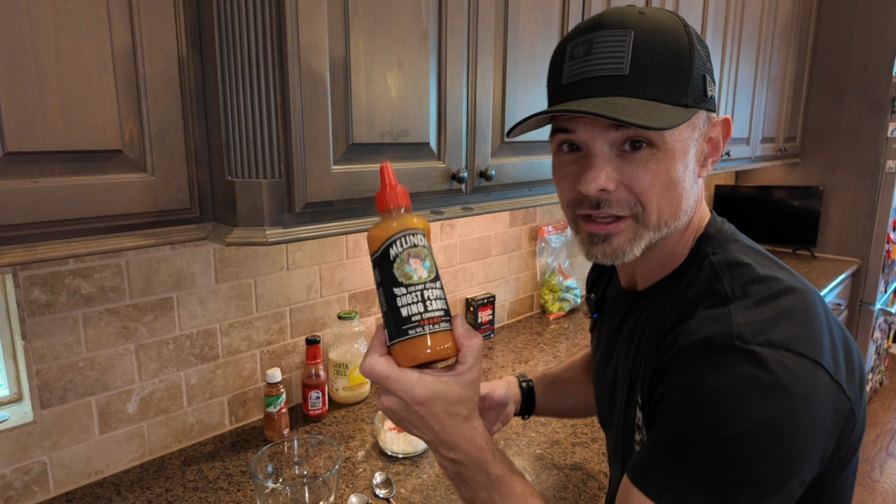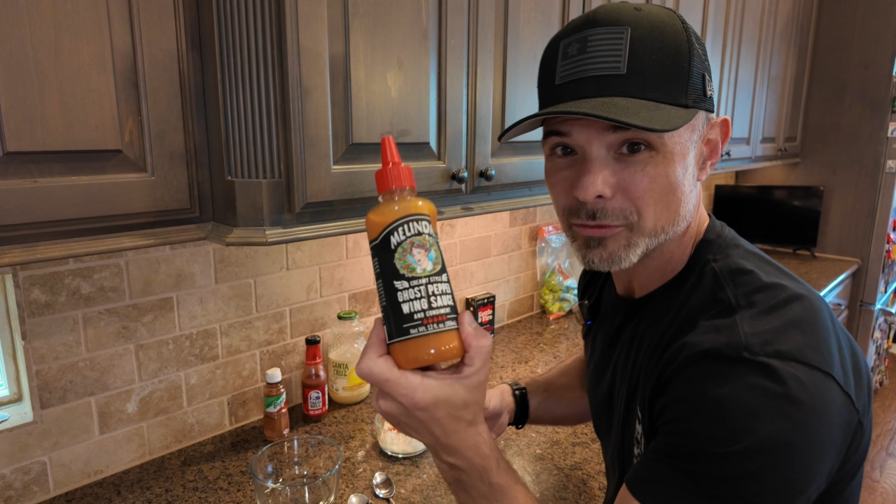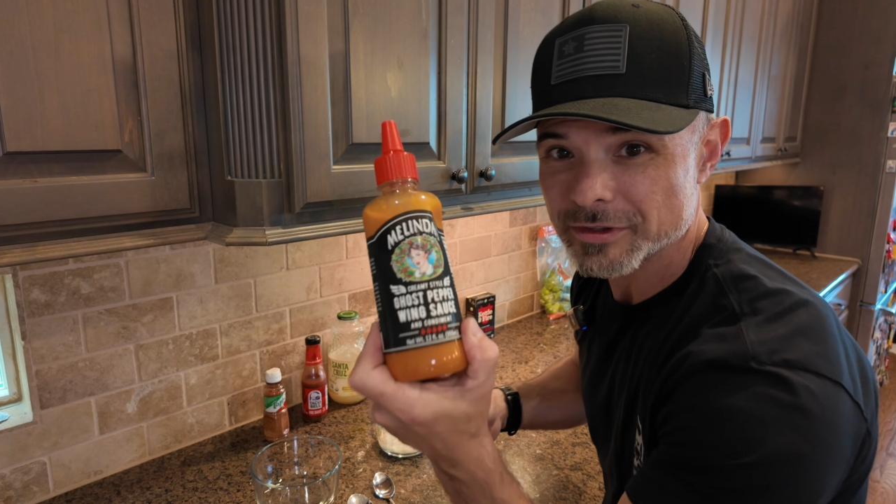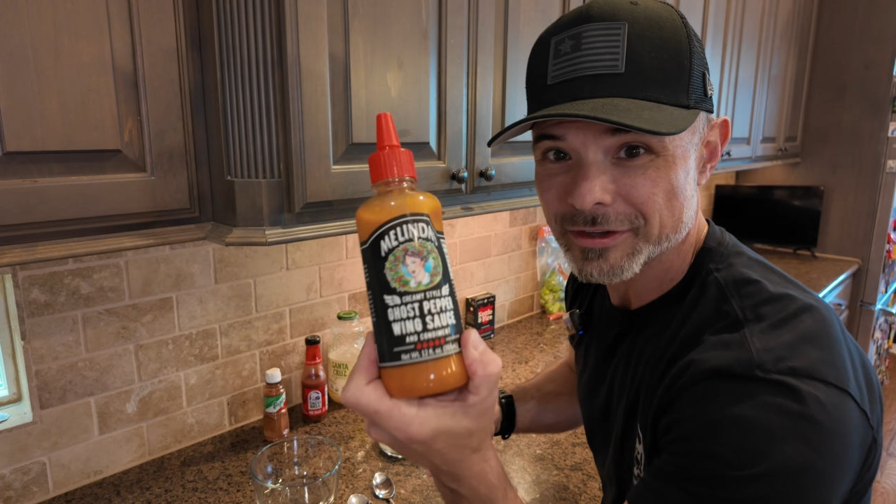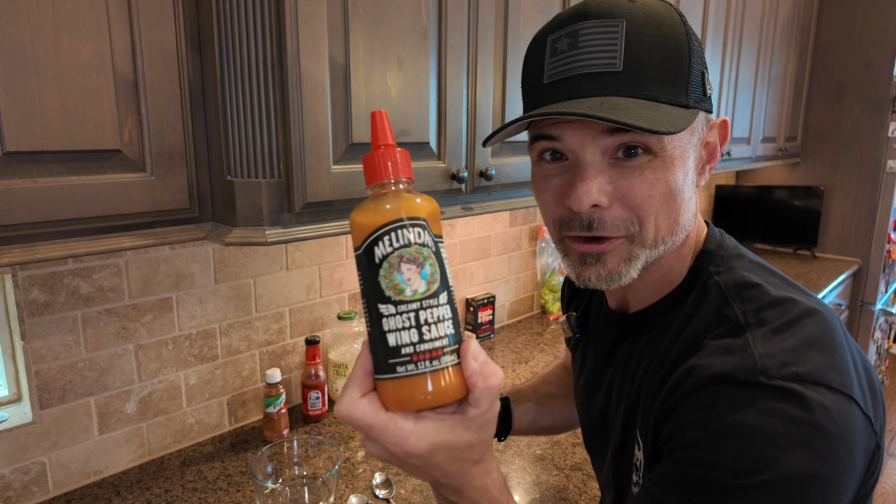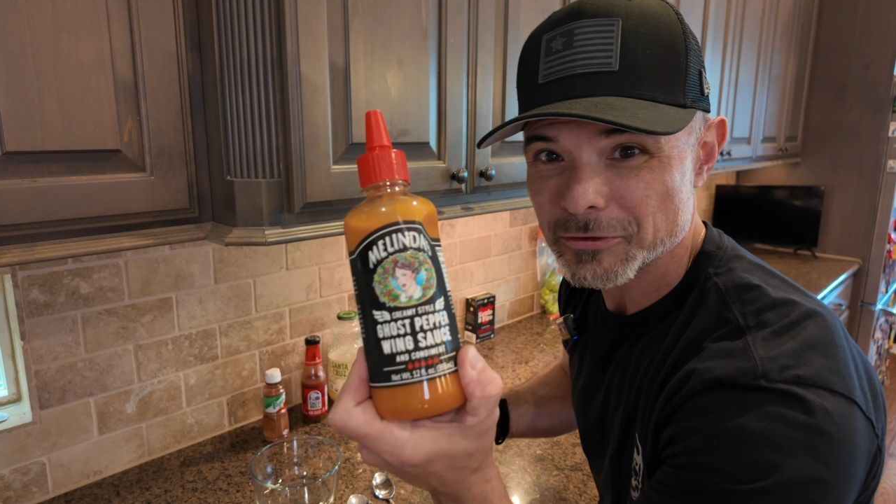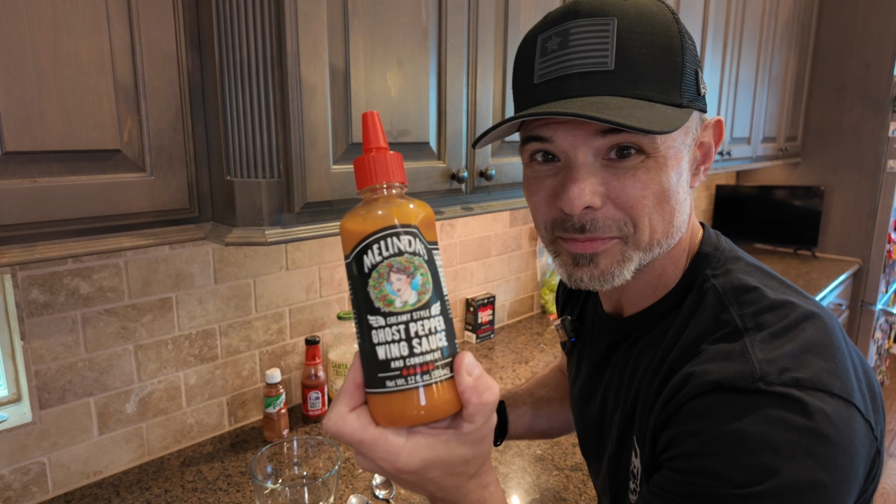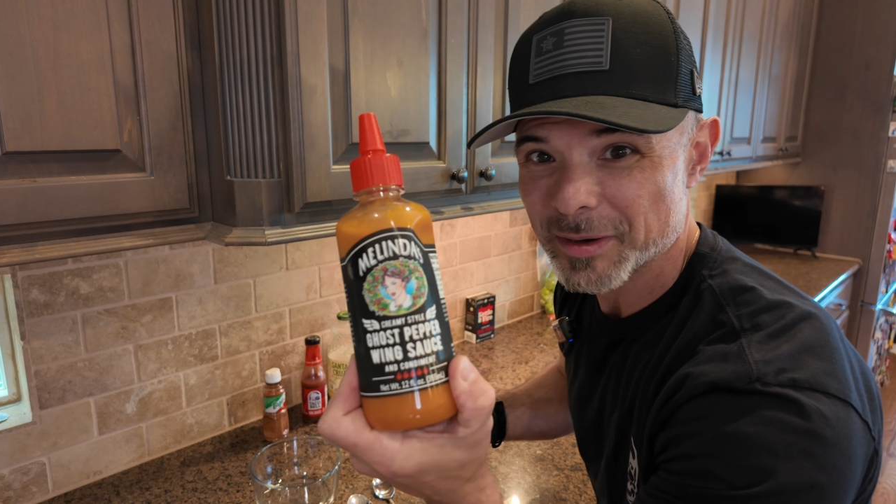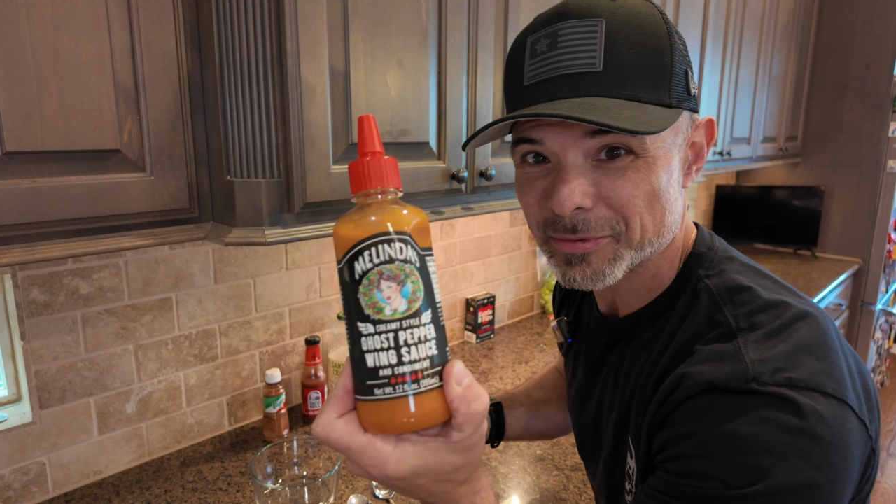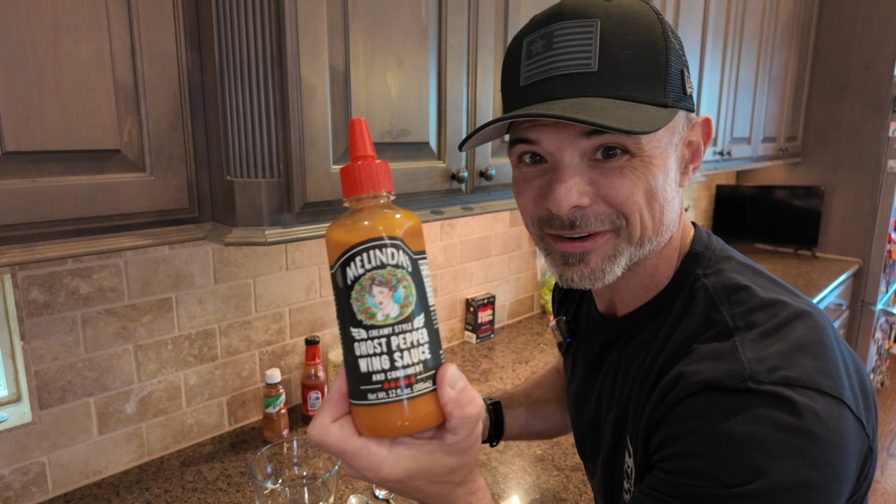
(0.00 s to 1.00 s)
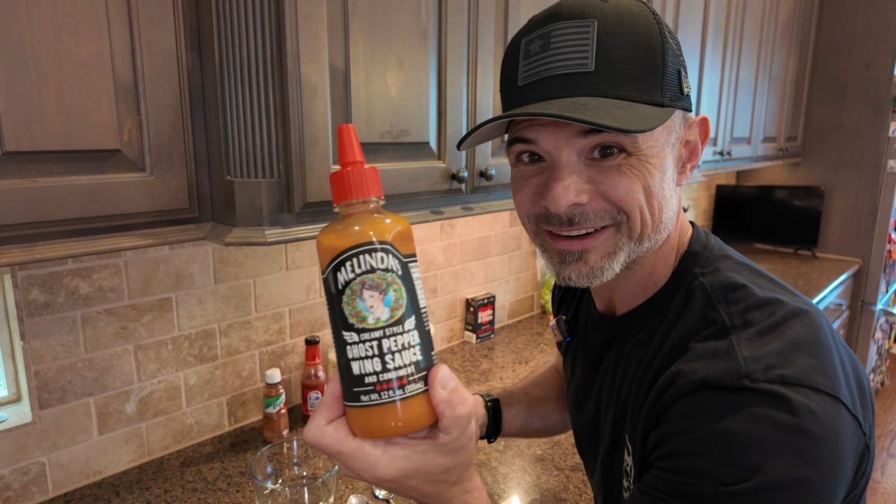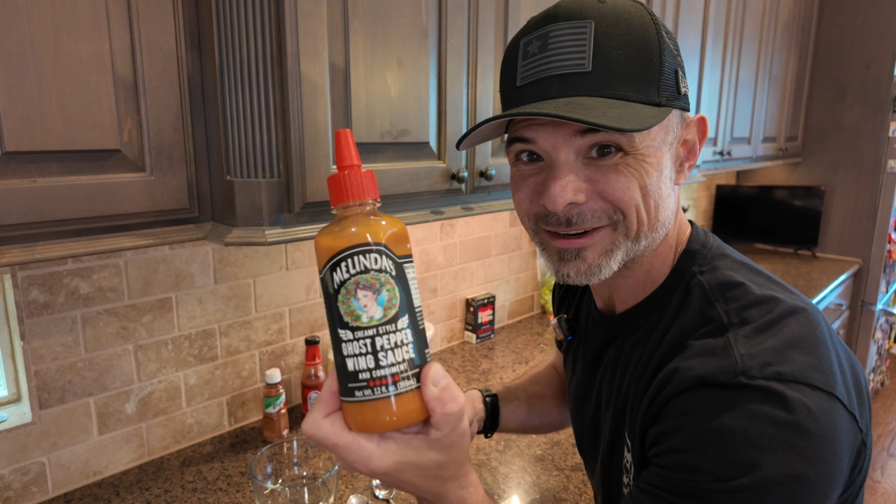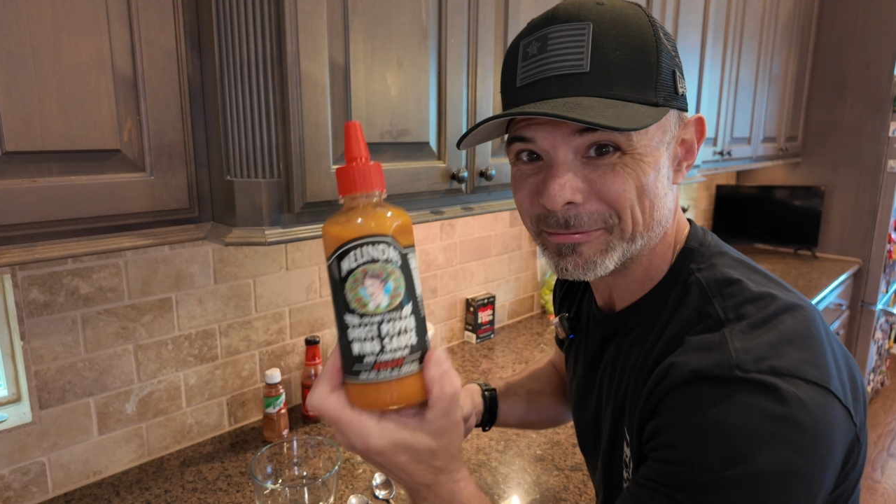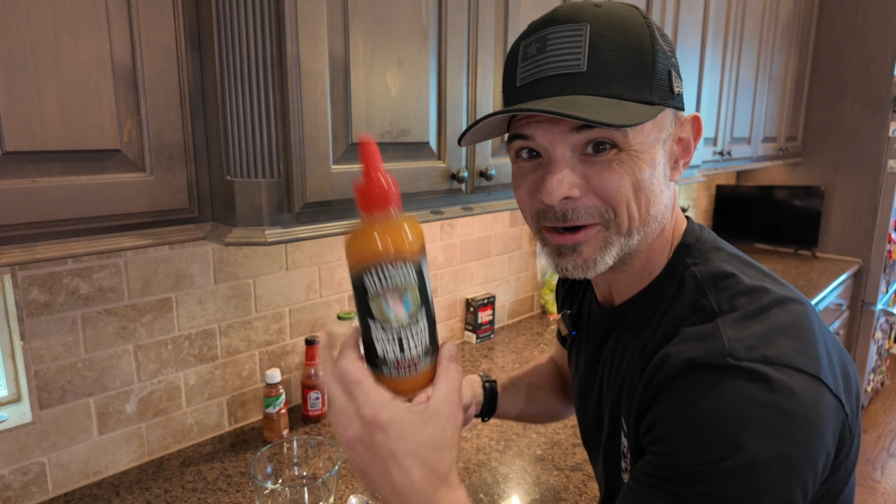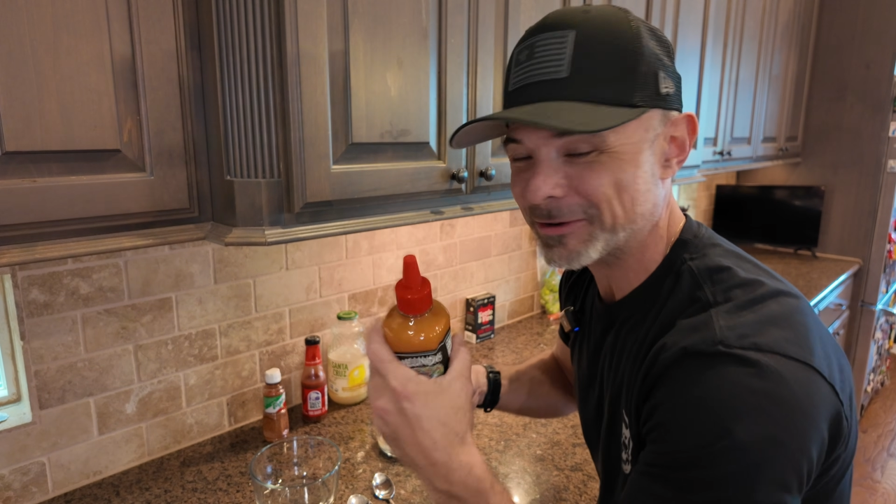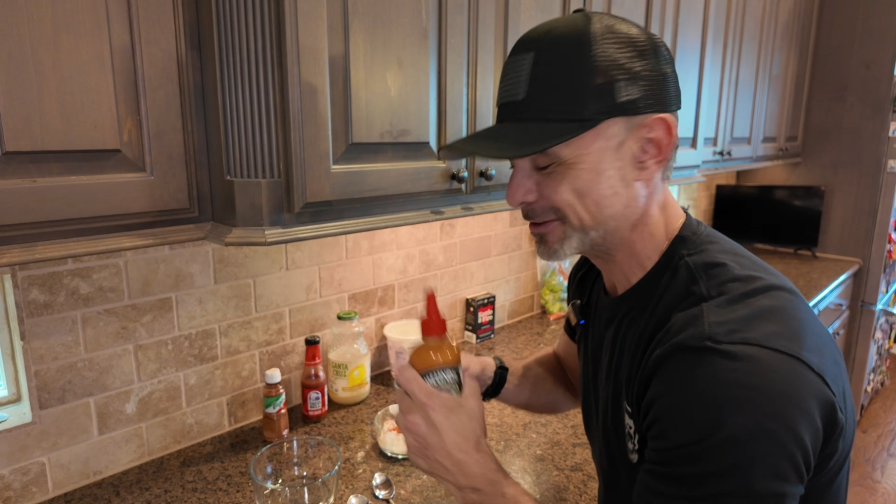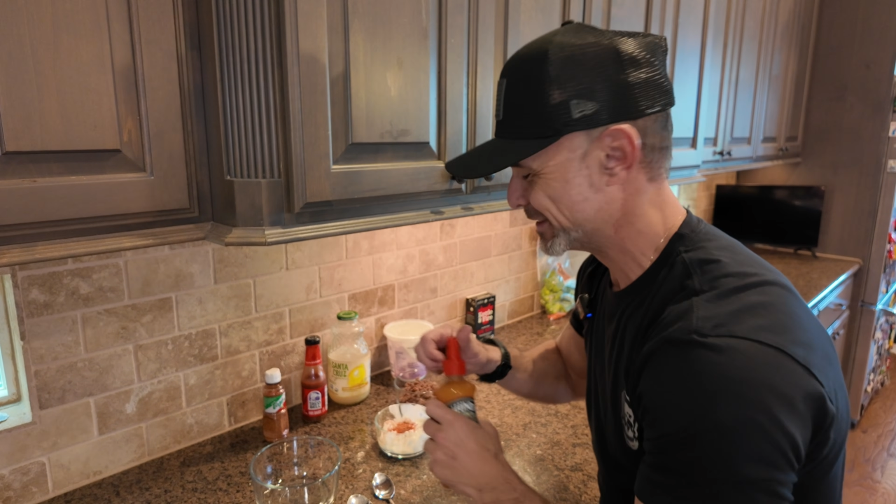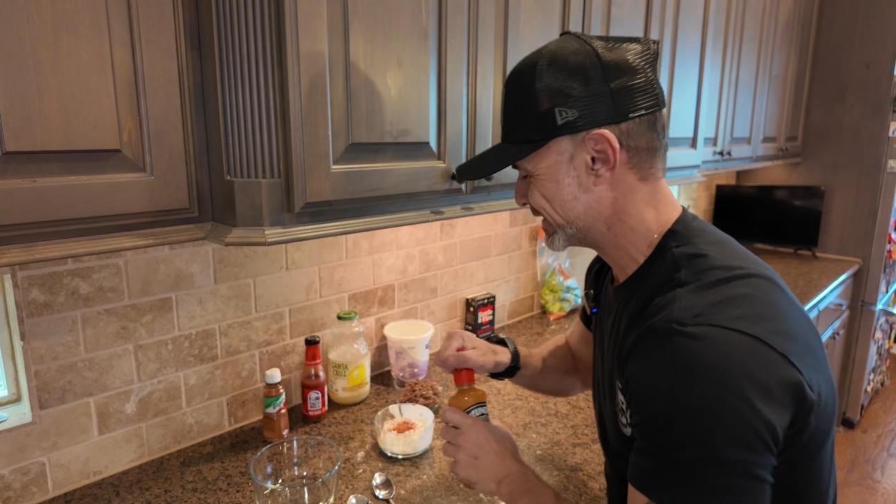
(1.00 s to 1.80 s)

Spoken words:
hit it with the ghost pepper. Come on.